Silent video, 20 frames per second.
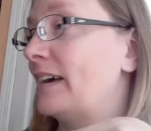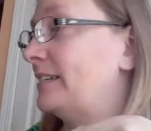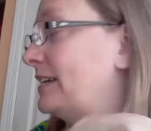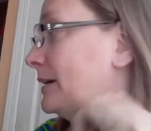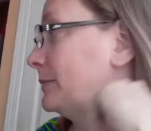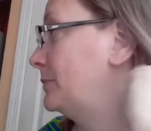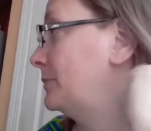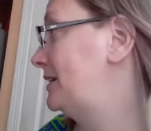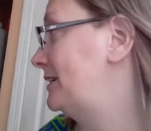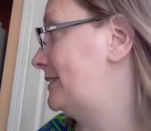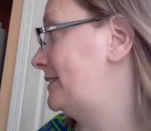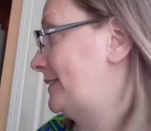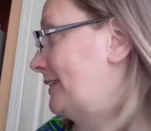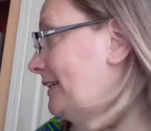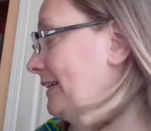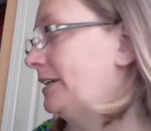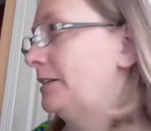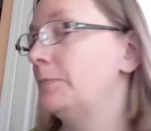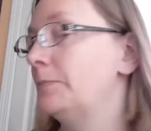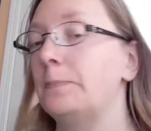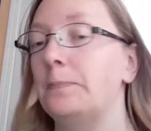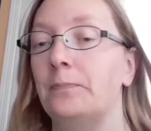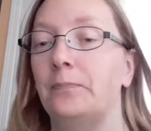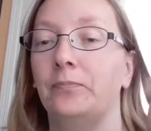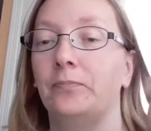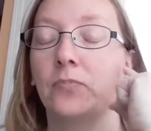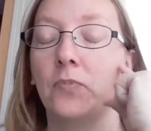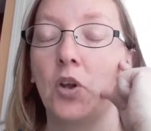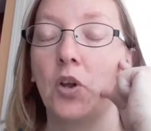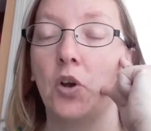named Izzy.
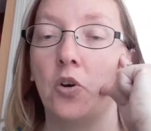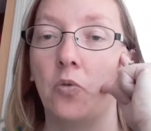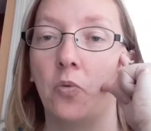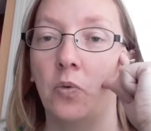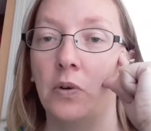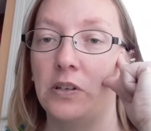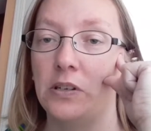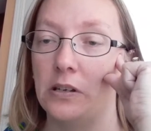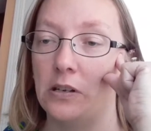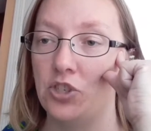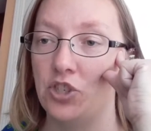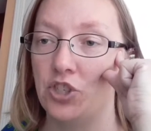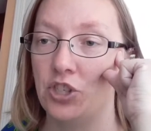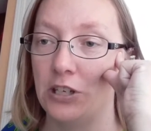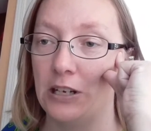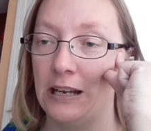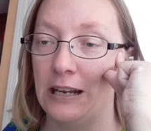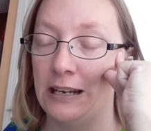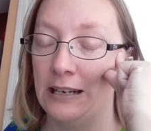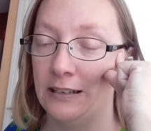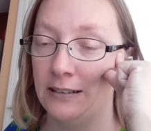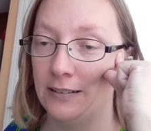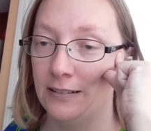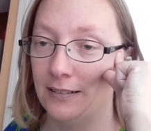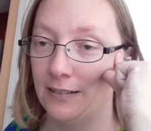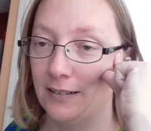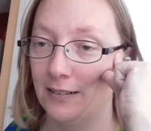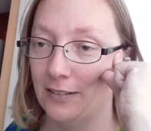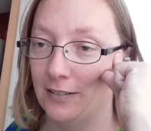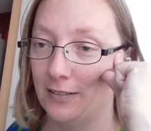was he
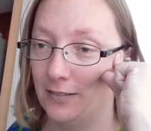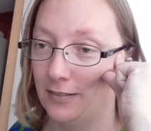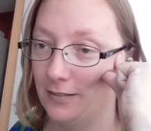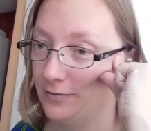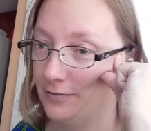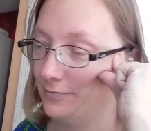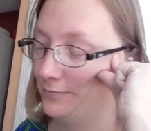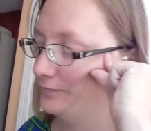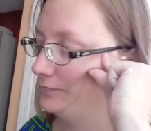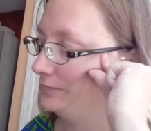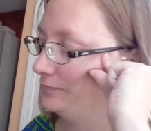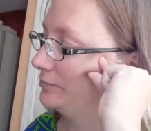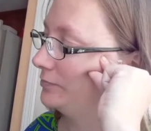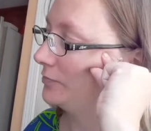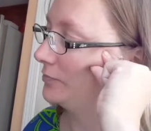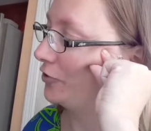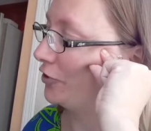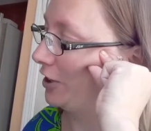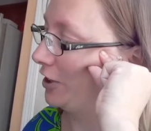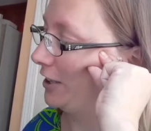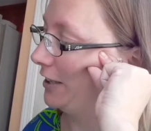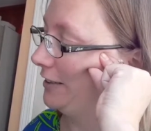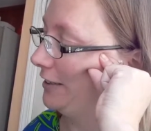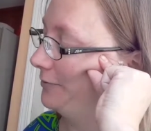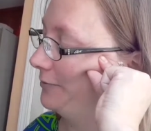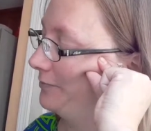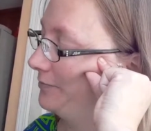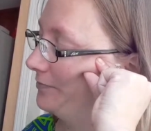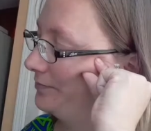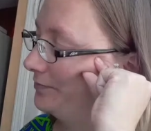really?
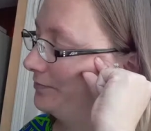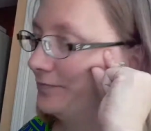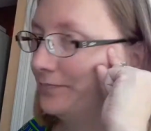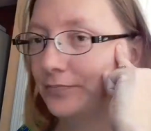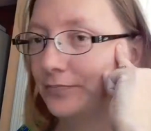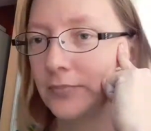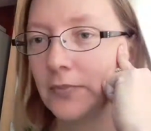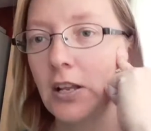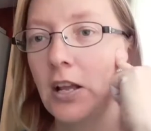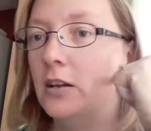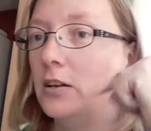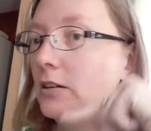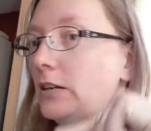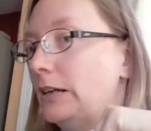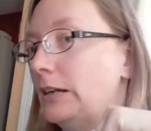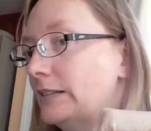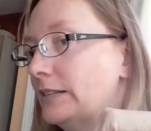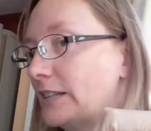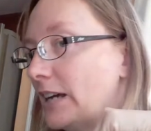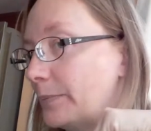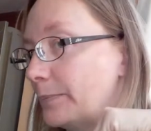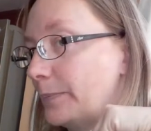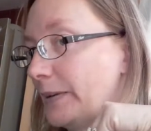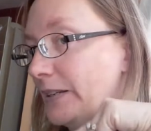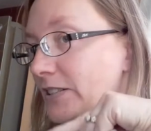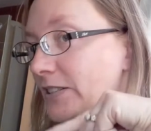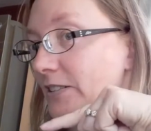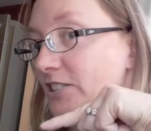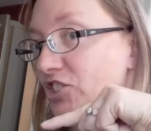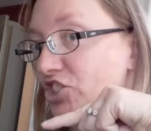He's got
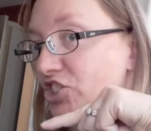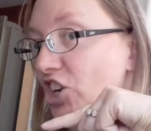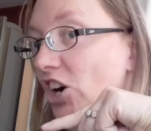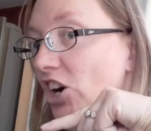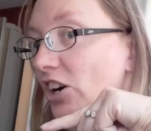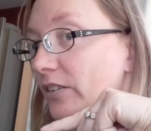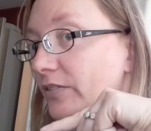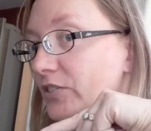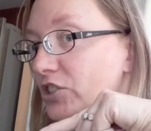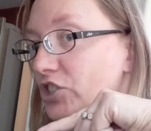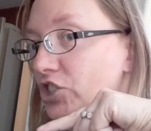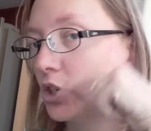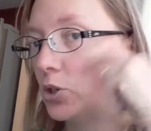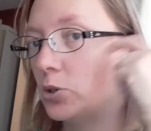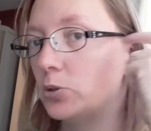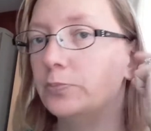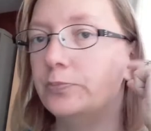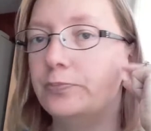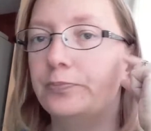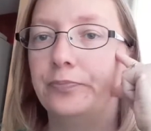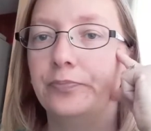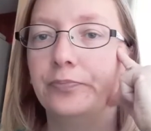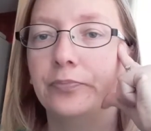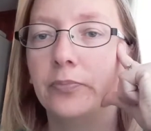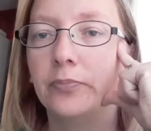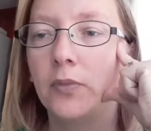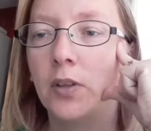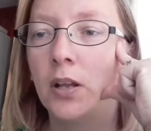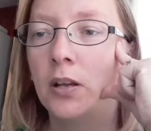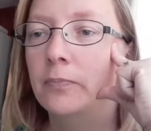the star of the show.
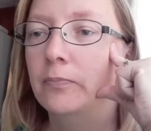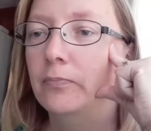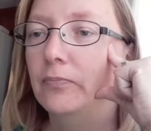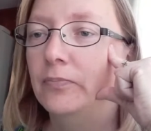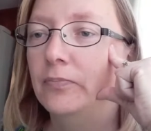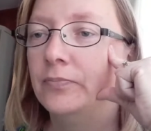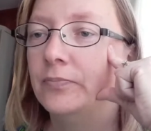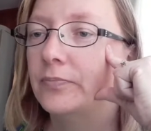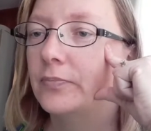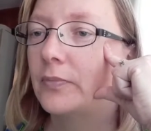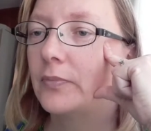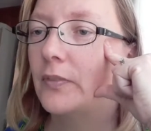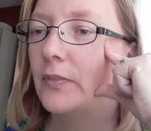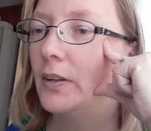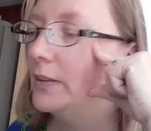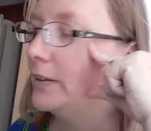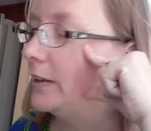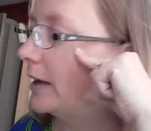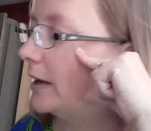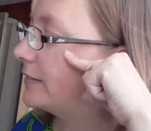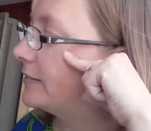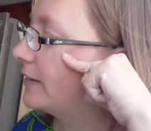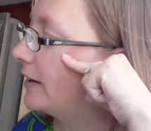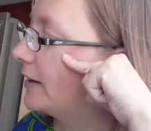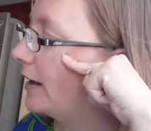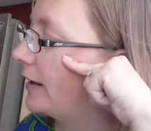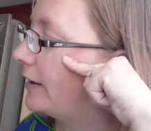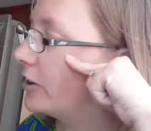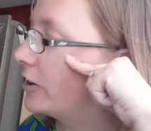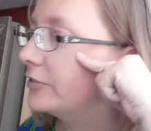Yes,
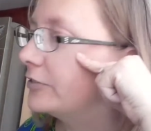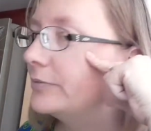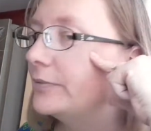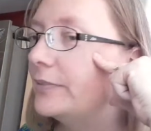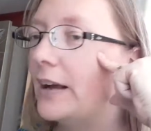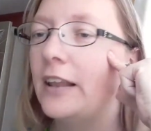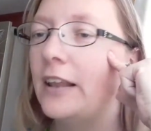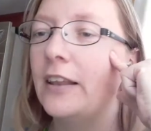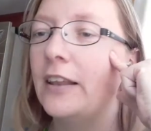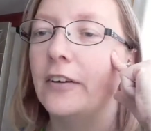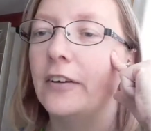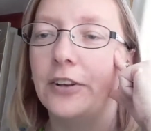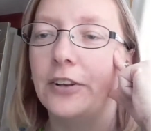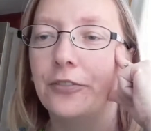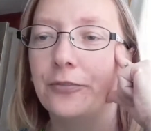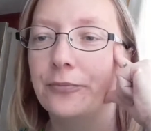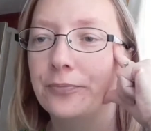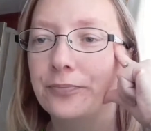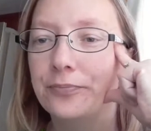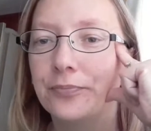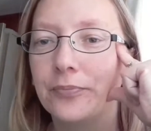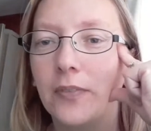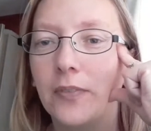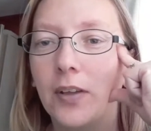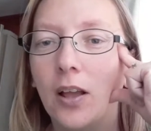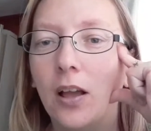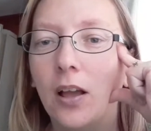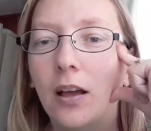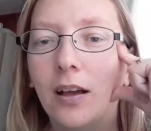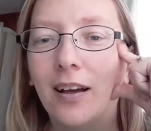I know. I love you.
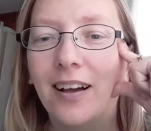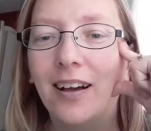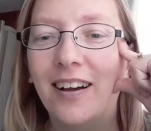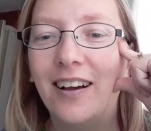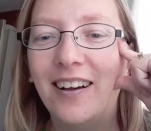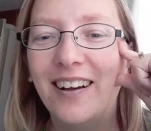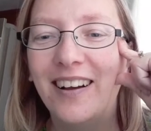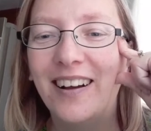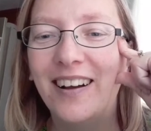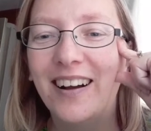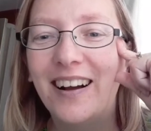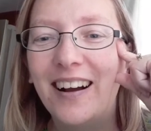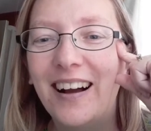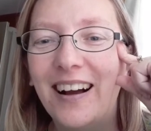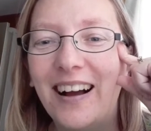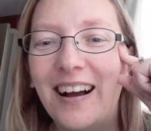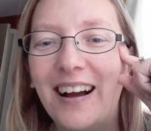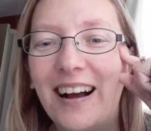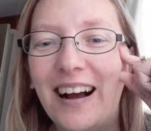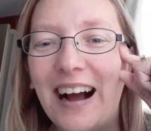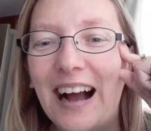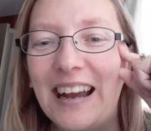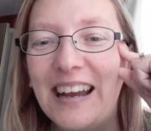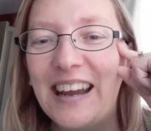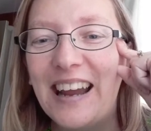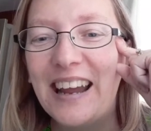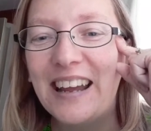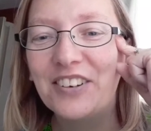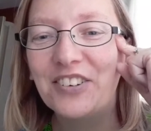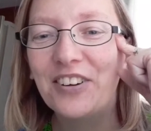Hi,
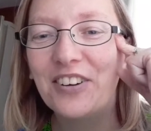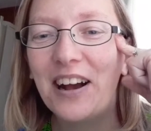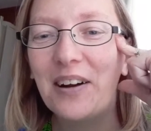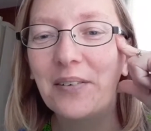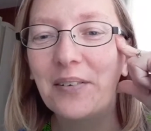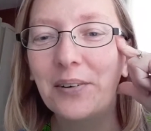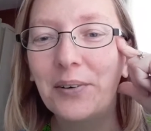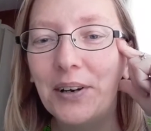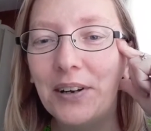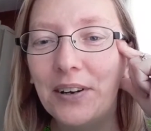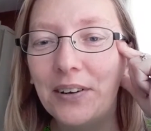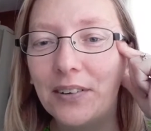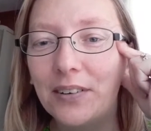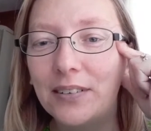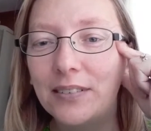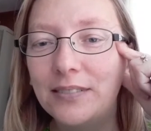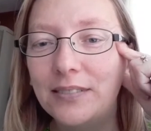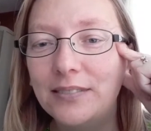Andrew. How are you?